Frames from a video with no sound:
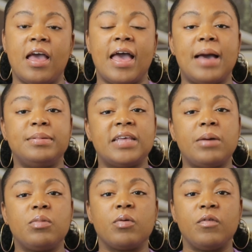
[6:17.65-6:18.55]

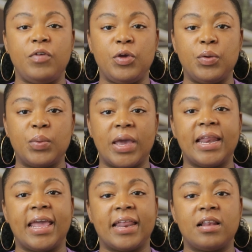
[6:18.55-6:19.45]
Habitat will review
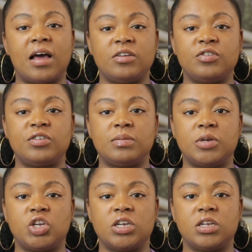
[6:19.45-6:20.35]
and analyze your
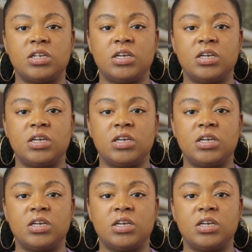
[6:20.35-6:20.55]
submission.